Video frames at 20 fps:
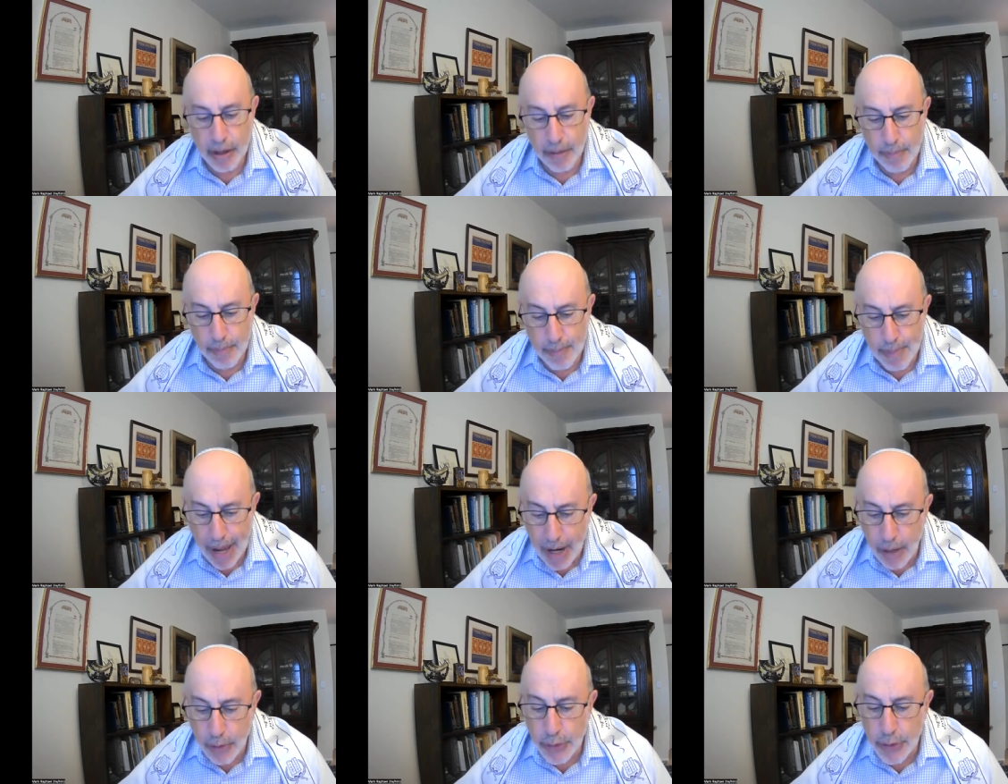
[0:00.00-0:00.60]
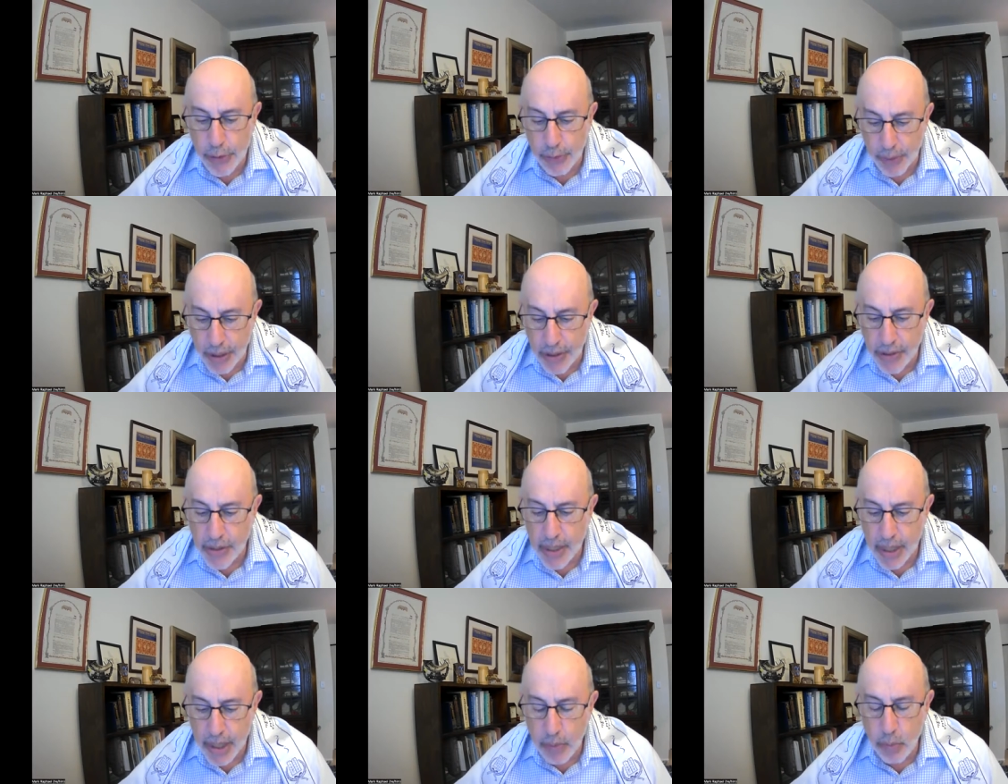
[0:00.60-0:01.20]
of
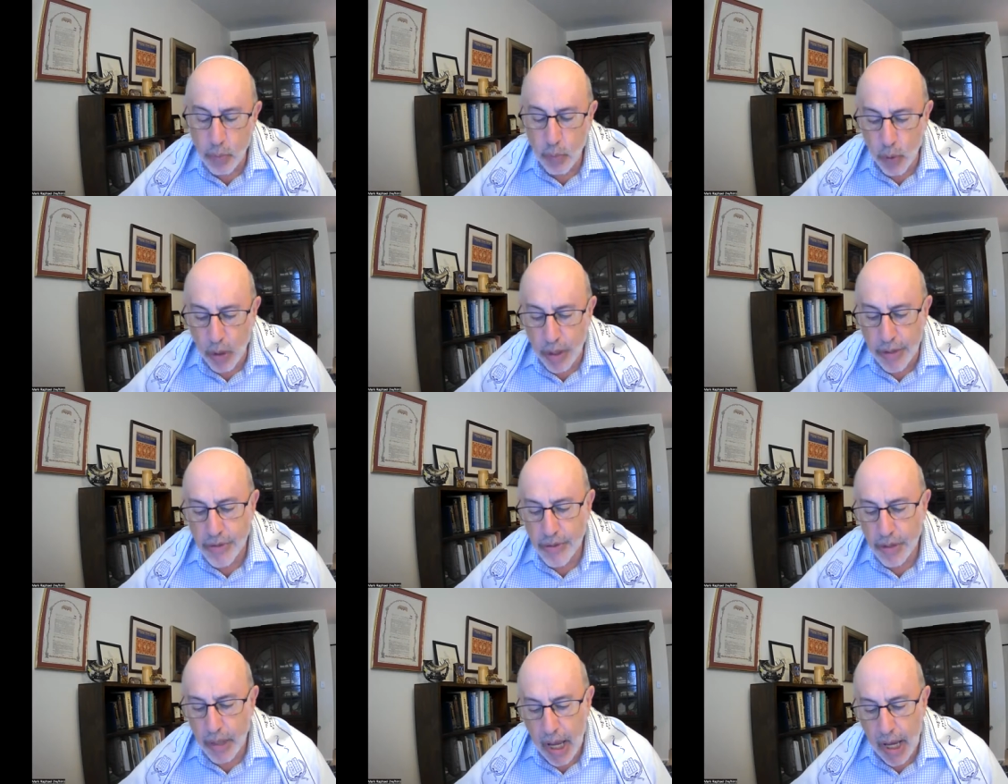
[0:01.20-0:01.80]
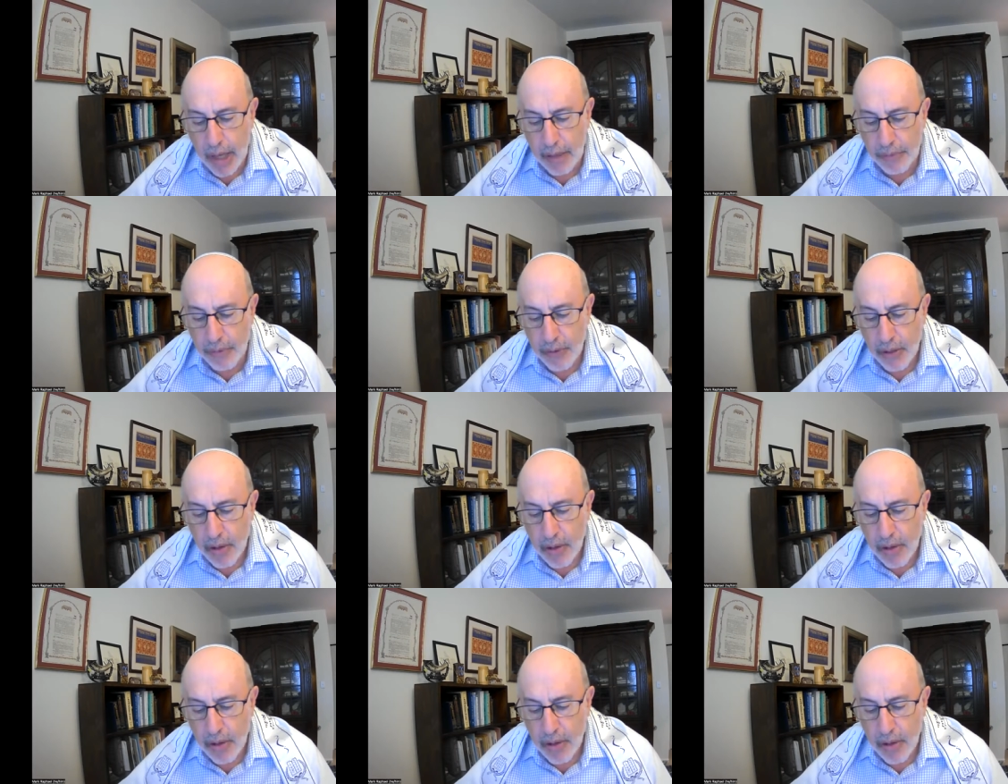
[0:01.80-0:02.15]
boundaries in one's life,